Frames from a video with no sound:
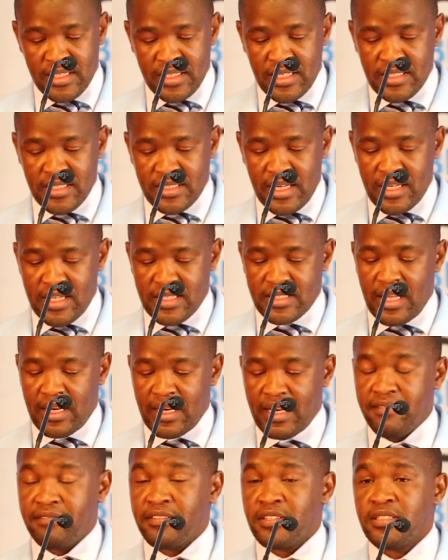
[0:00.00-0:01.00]
at international
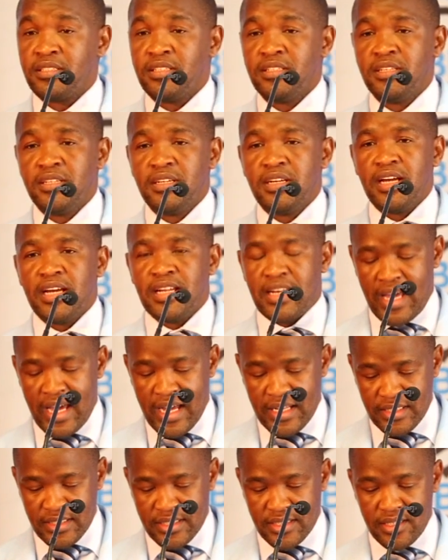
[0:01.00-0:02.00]
level
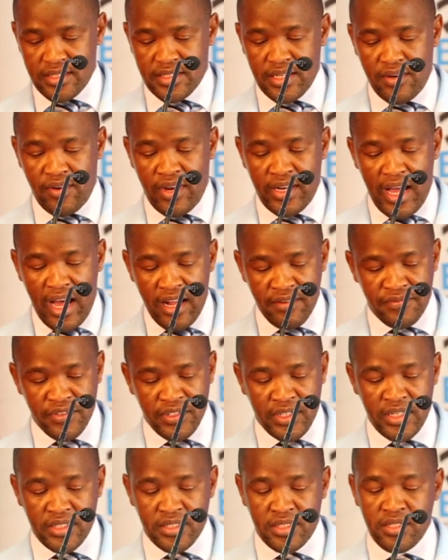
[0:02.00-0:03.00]
enhances our
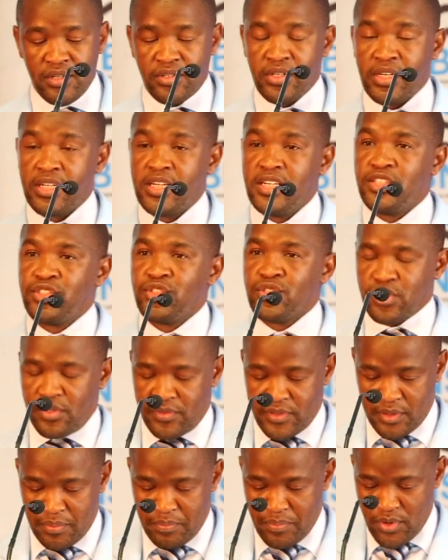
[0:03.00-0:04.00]
advocacy on issues of
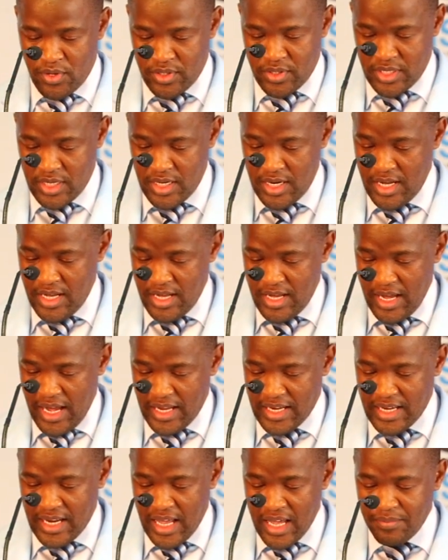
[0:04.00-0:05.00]
sport
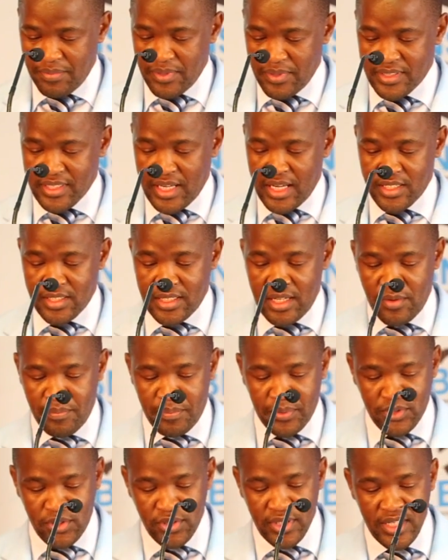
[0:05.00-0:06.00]
and enables us an
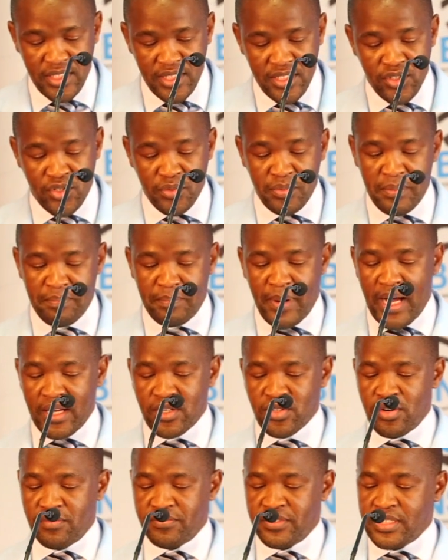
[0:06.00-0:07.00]
opportunity to be
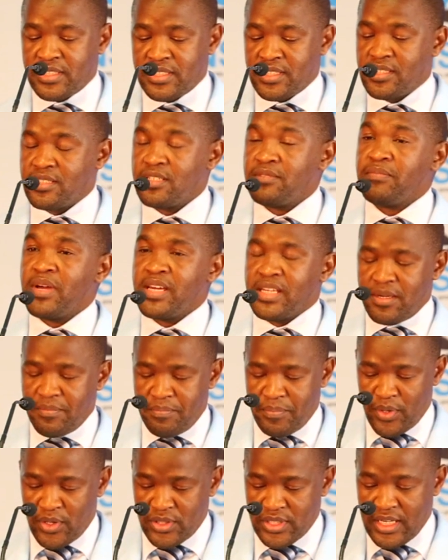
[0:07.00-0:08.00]
part of decision-making
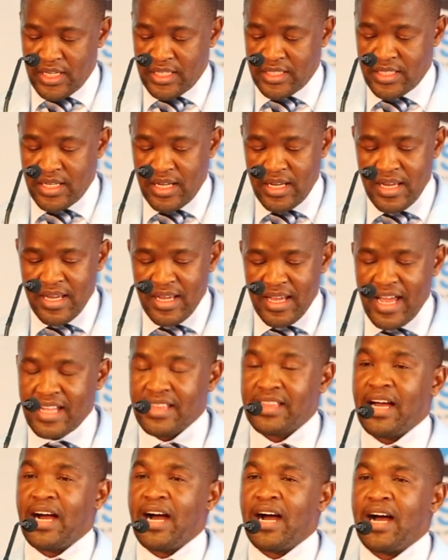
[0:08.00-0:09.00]
process
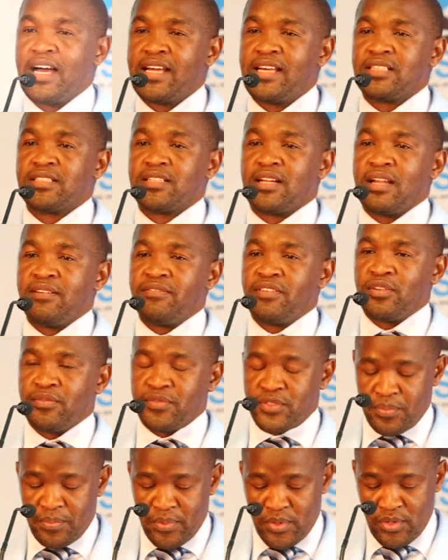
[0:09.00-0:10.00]
at the highest level of
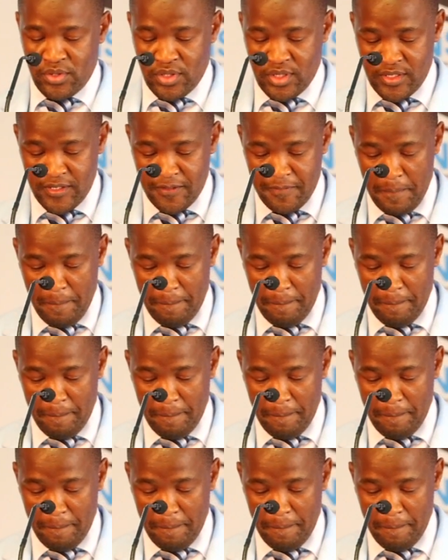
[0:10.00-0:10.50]
sport.